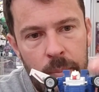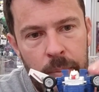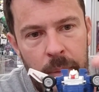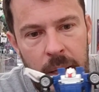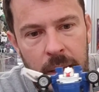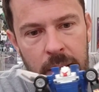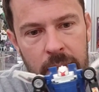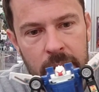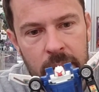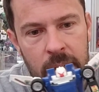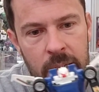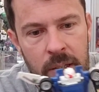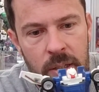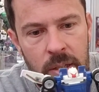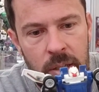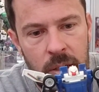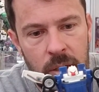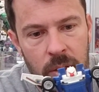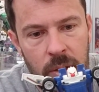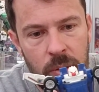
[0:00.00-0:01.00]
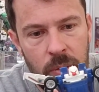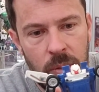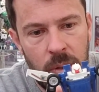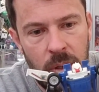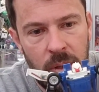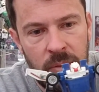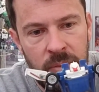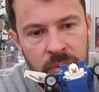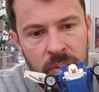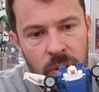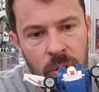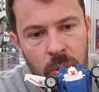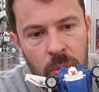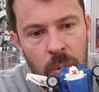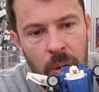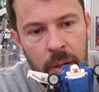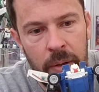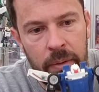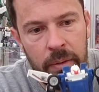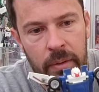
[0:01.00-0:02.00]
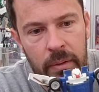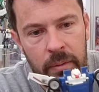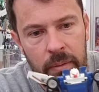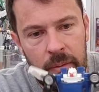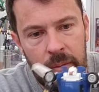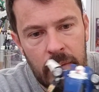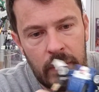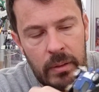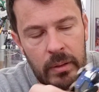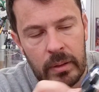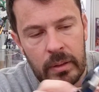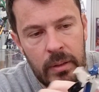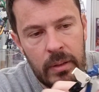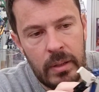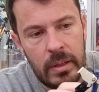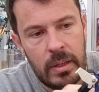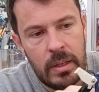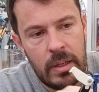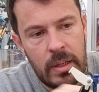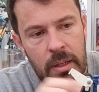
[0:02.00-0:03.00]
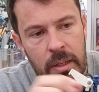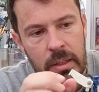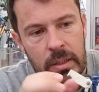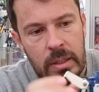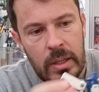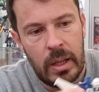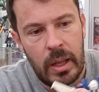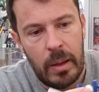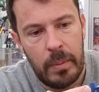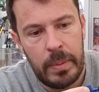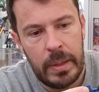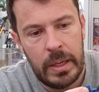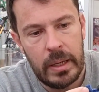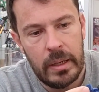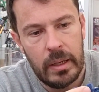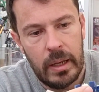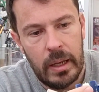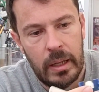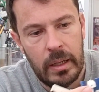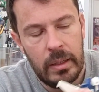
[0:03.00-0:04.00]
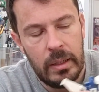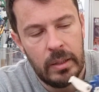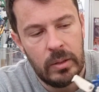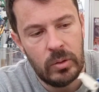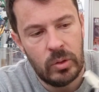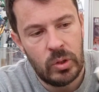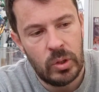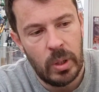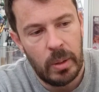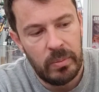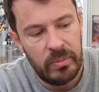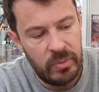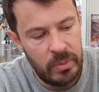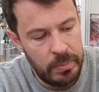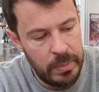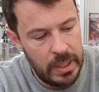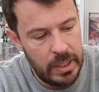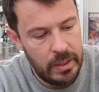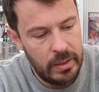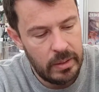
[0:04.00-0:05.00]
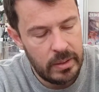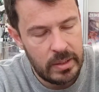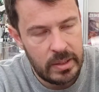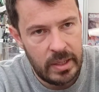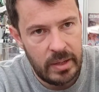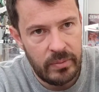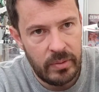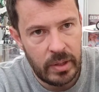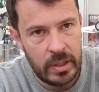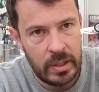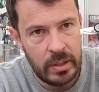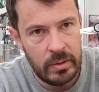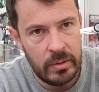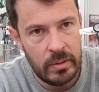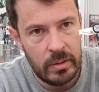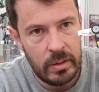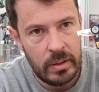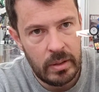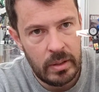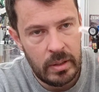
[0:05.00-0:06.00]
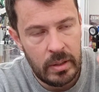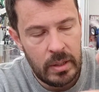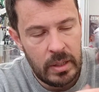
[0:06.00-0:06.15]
make this into a full one. So that'll be a little job for me. See if I can